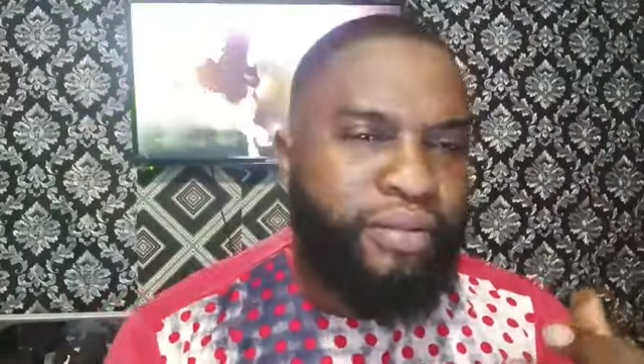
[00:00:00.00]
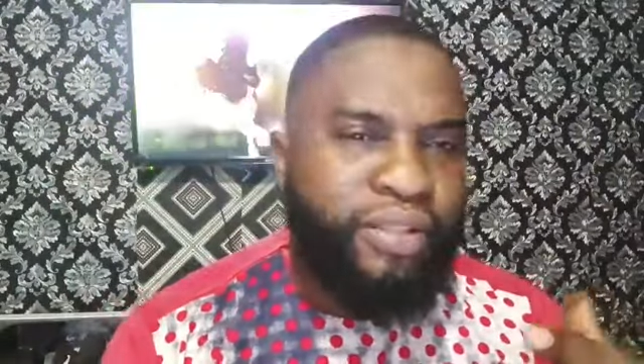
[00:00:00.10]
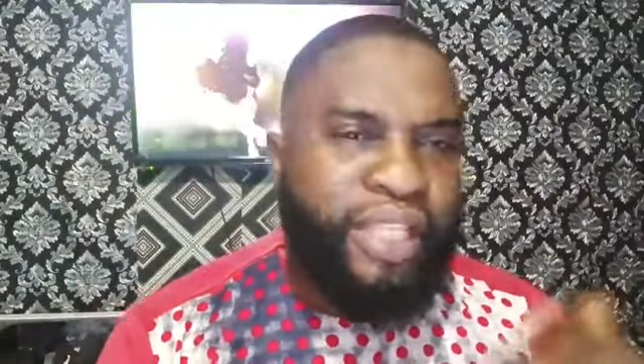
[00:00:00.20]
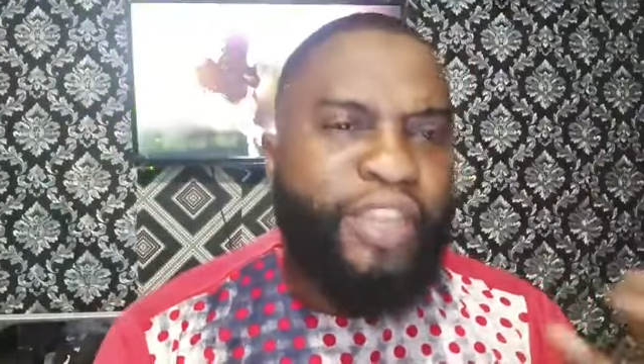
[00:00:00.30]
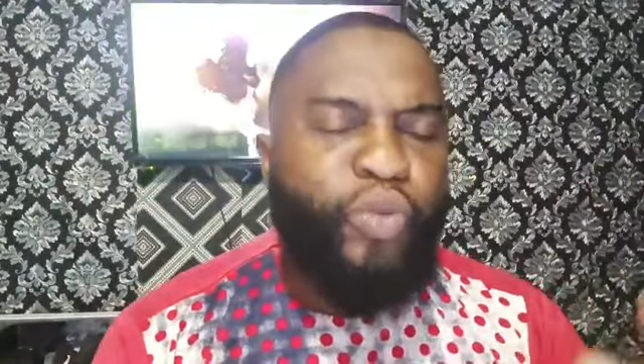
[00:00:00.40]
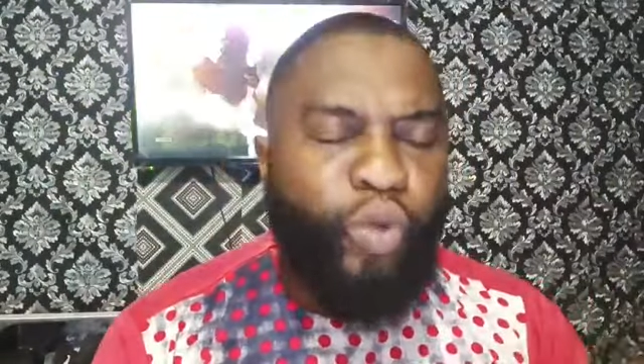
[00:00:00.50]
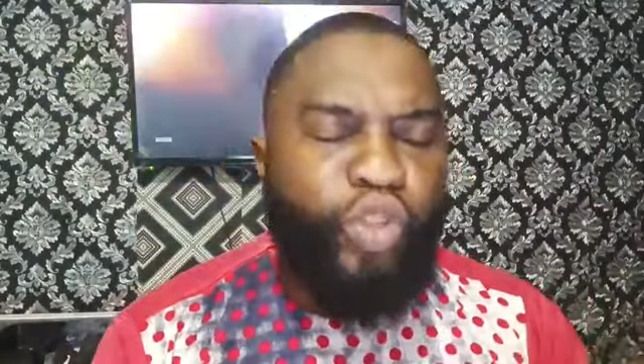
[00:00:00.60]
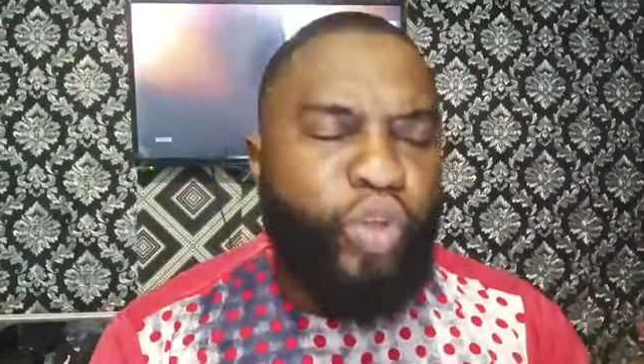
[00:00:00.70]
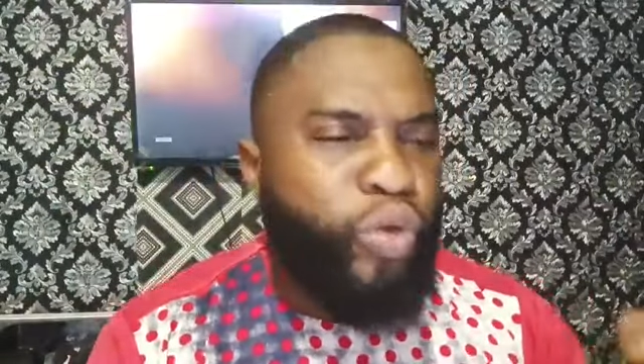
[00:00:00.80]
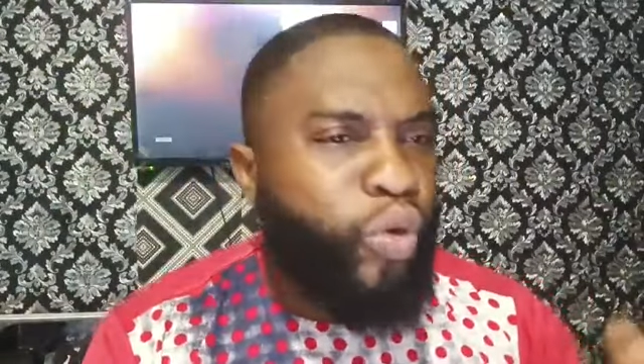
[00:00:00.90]
just
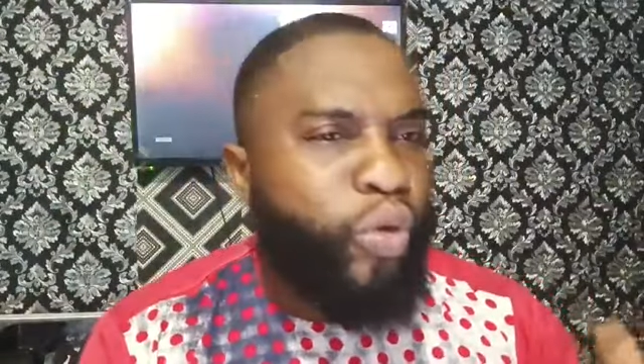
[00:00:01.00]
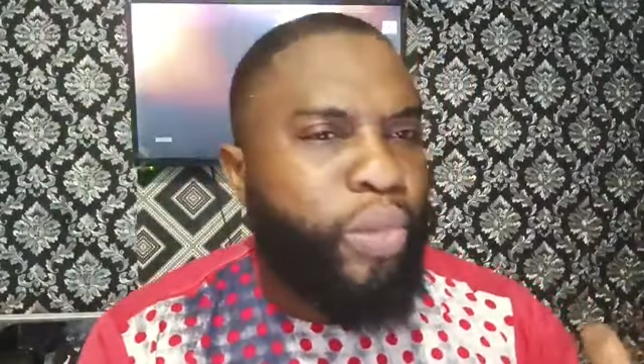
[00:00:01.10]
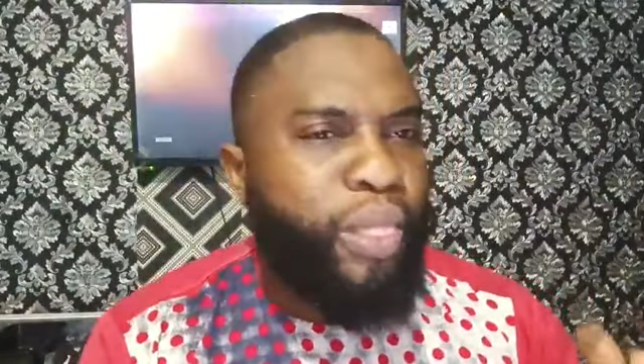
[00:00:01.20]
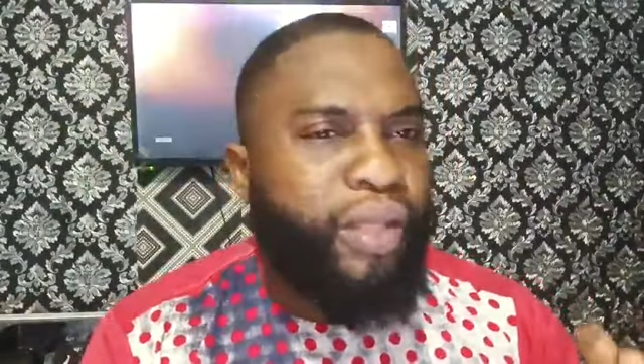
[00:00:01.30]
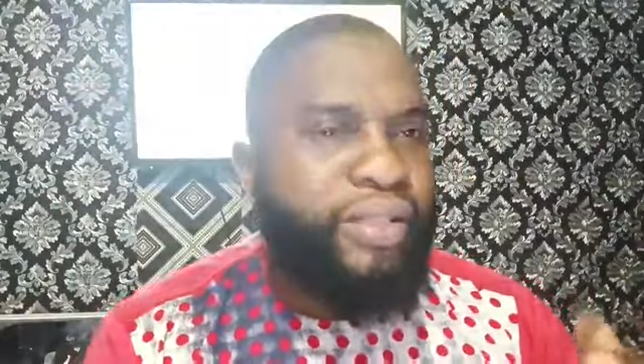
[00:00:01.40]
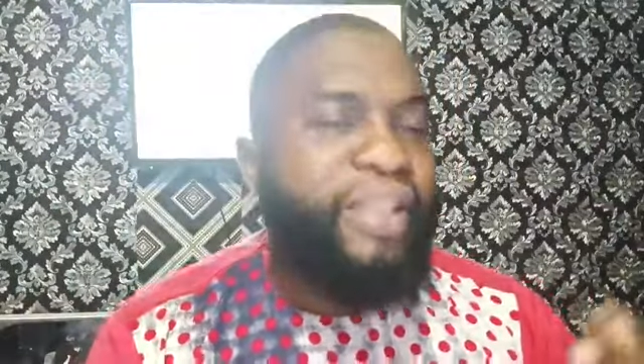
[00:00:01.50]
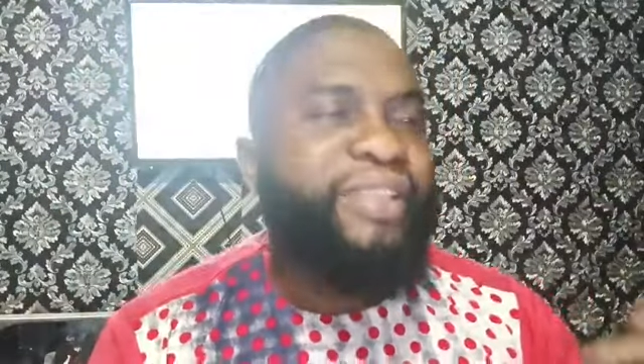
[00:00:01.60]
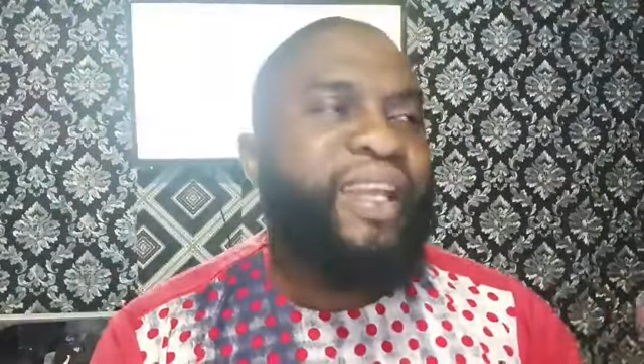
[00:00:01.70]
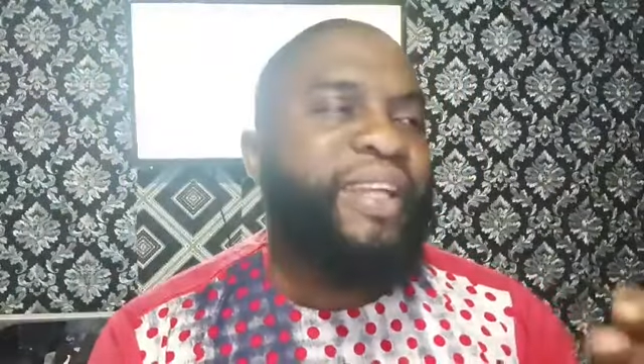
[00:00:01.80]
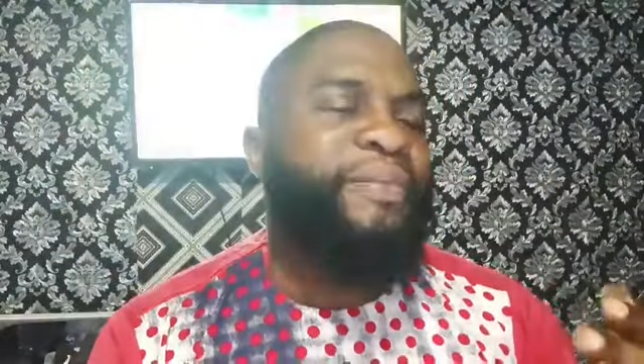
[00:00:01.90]
want to know, says
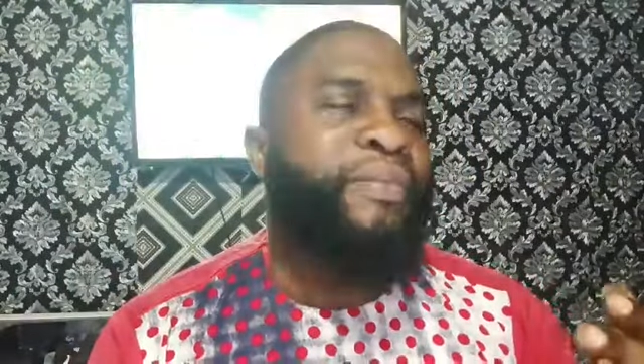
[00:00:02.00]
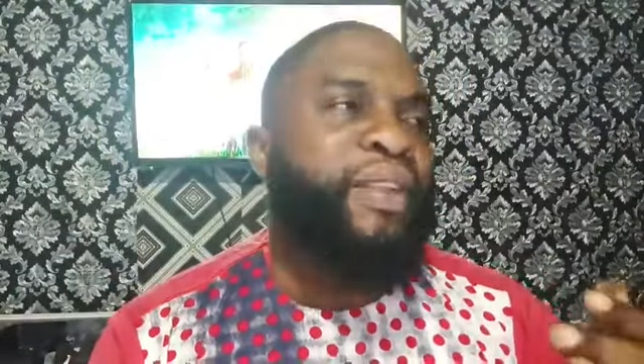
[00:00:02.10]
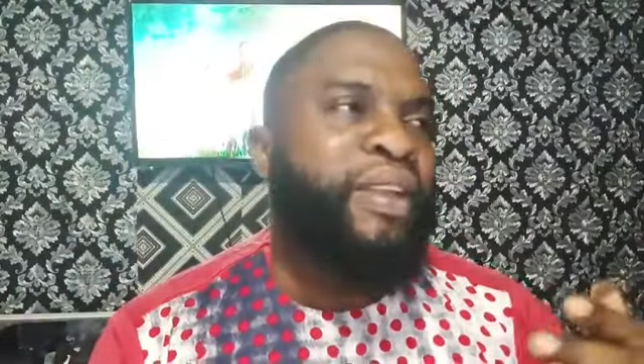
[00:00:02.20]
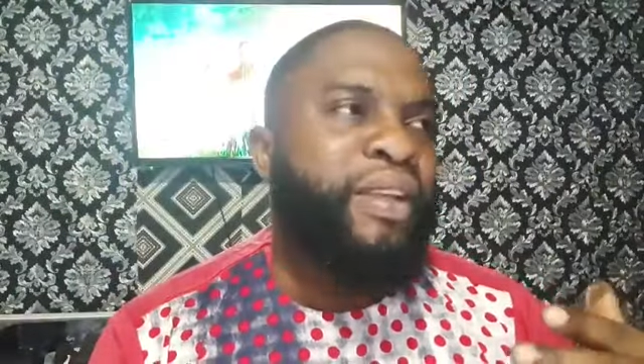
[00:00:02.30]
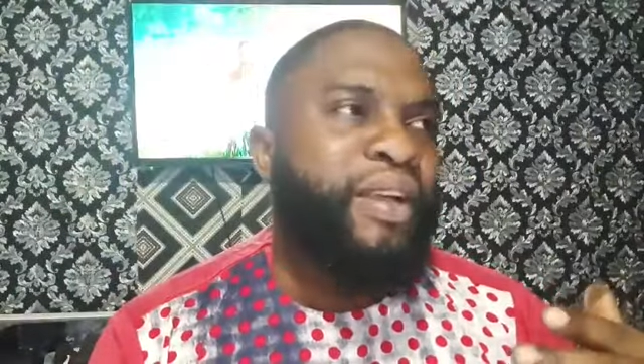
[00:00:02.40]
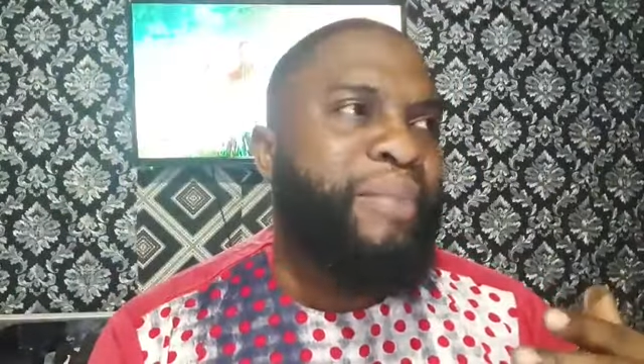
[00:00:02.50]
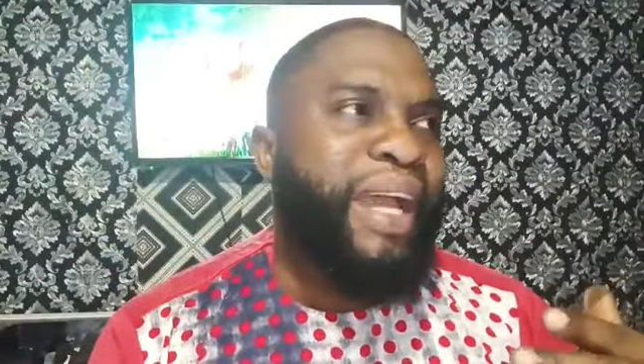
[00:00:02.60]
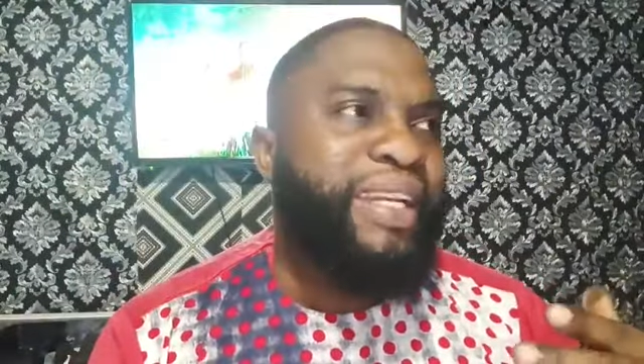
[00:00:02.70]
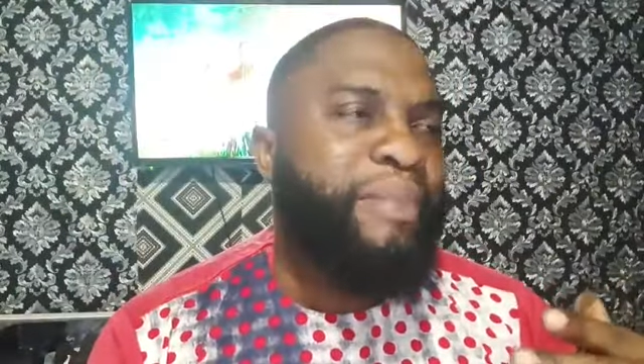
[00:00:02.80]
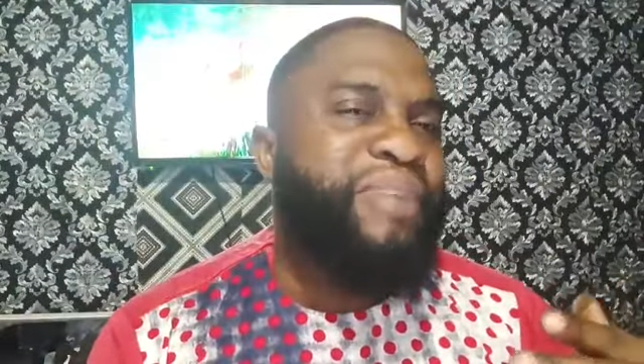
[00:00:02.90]
that
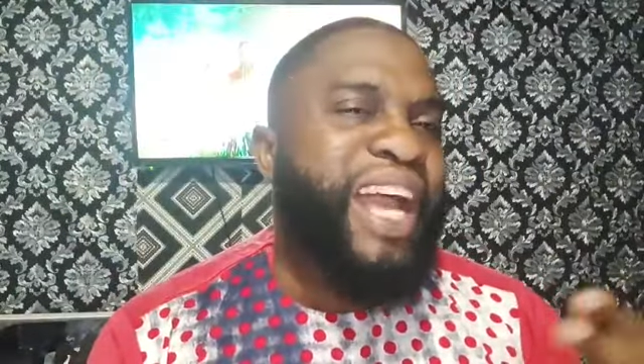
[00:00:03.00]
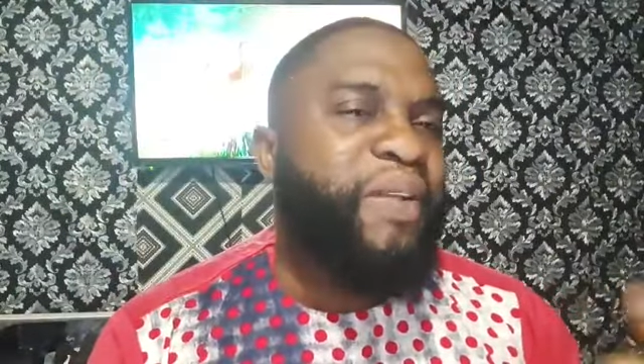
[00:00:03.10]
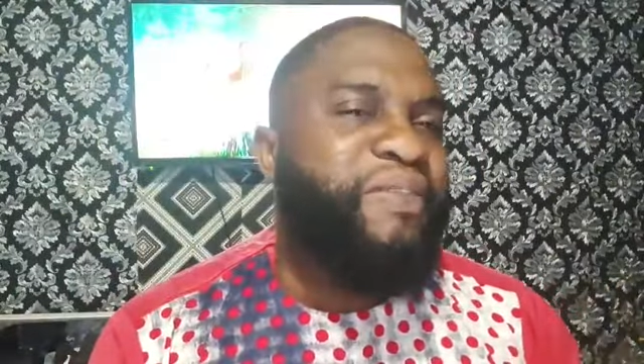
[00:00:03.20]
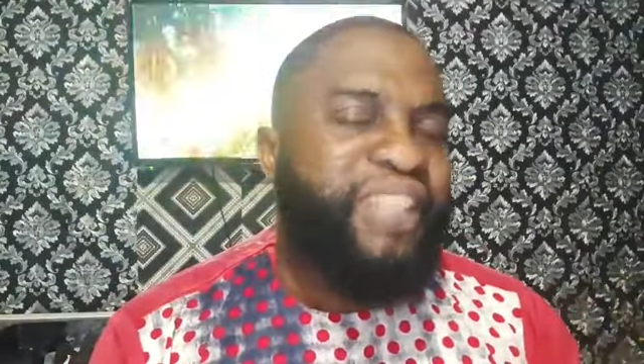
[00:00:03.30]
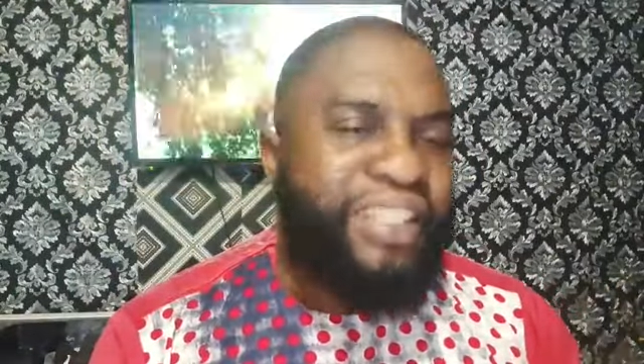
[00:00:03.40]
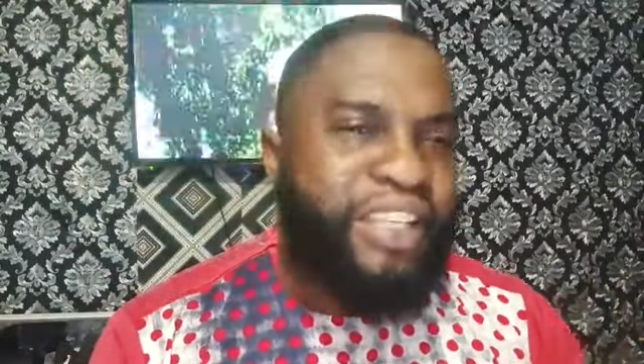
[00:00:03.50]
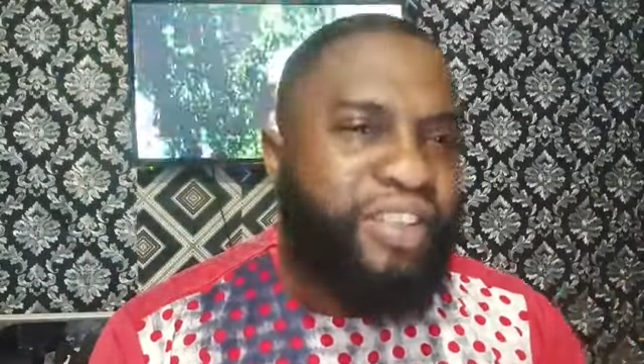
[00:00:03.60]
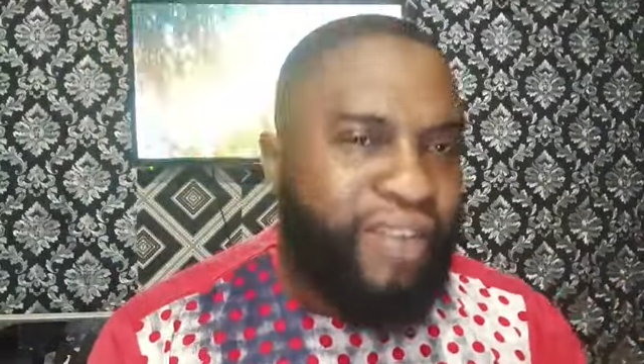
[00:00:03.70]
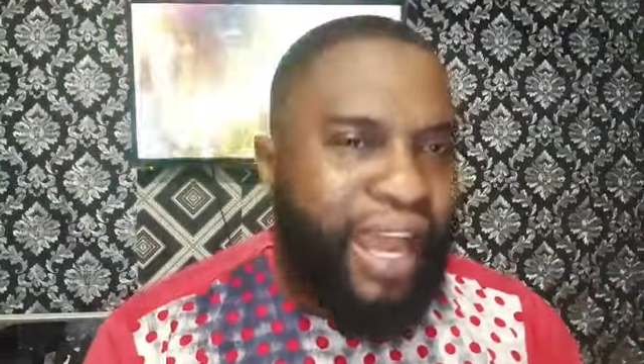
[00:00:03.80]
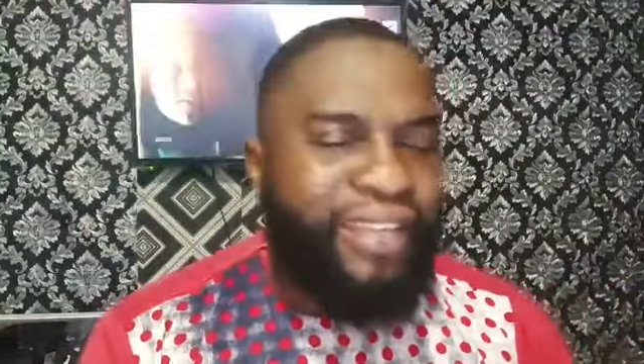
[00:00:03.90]
by the blood of Jesus
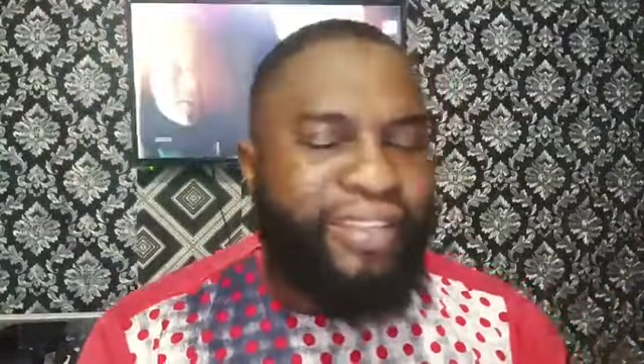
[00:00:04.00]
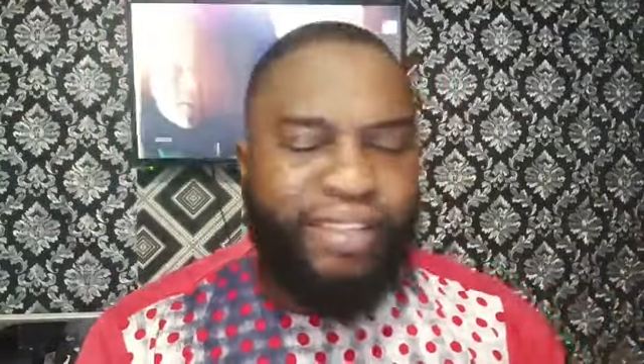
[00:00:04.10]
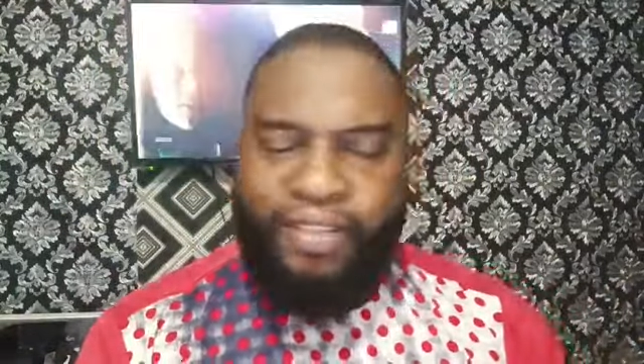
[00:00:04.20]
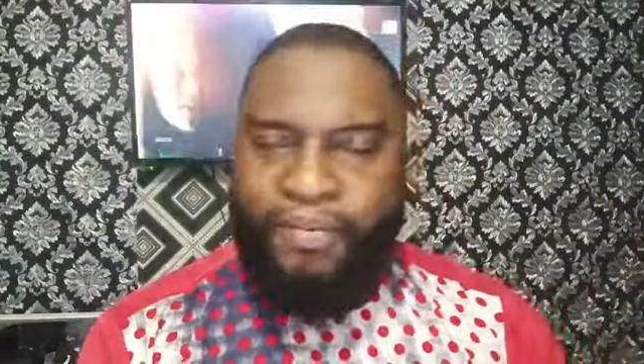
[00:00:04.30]
Christ